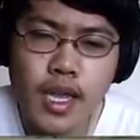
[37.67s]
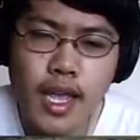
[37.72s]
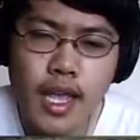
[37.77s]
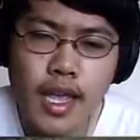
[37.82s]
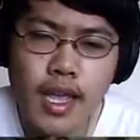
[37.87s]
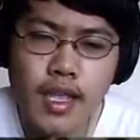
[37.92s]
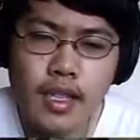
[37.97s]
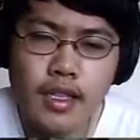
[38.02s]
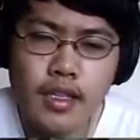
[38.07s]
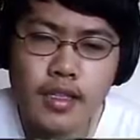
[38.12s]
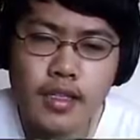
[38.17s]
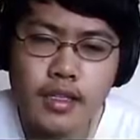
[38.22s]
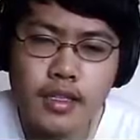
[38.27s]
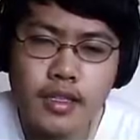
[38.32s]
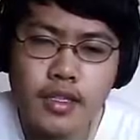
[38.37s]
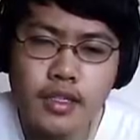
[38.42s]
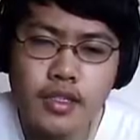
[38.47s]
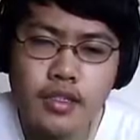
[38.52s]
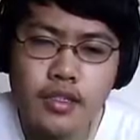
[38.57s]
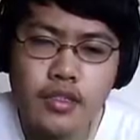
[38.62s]
and
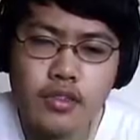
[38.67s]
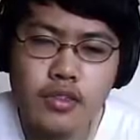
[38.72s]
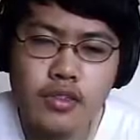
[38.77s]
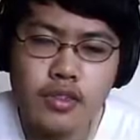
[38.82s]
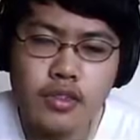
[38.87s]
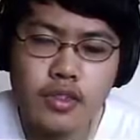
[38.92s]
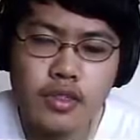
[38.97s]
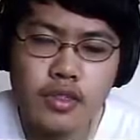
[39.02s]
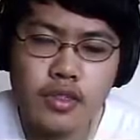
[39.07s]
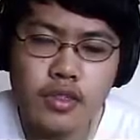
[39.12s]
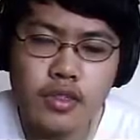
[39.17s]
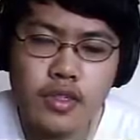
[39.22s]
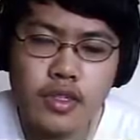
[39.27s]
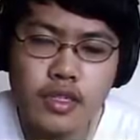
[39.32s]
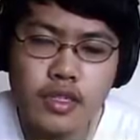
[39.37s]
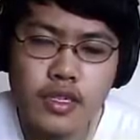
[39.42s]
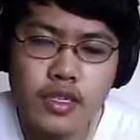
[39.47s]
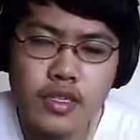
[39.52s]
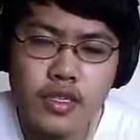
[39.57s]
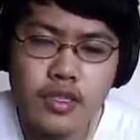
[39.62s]
Digistruct
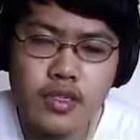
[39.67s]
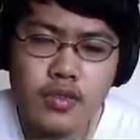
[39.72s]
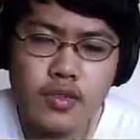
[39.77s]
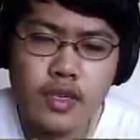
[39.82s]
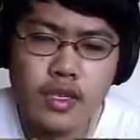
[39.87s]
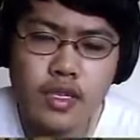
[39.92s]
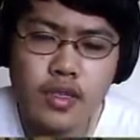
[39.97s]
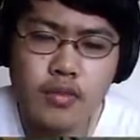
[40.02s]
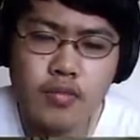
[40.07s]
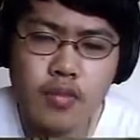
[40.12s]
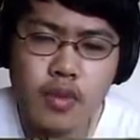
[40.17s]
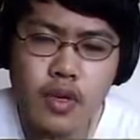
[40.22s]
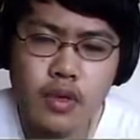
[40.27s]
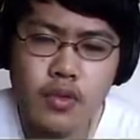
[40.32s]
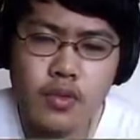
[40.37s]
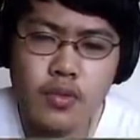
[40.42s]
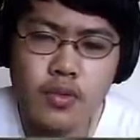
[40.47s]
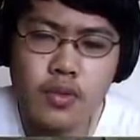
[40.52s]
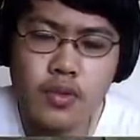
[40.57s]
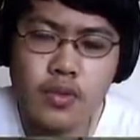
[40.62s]

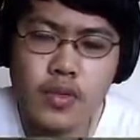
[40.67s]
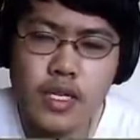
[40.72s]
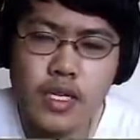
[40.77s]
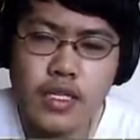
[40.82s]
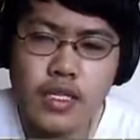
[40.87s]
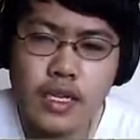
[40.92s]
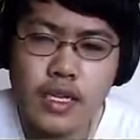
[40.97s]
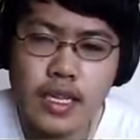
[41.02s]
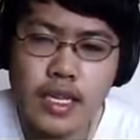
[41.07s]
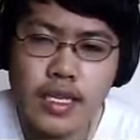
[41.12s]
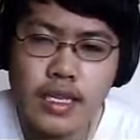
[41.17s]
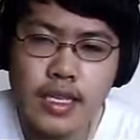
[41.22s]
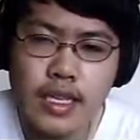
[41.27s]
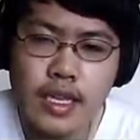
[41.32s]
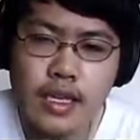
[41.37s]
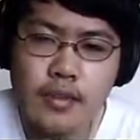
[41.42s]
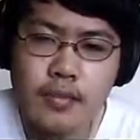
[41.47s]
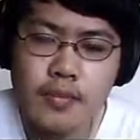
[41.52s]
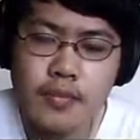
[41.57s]
module. We had to collect that.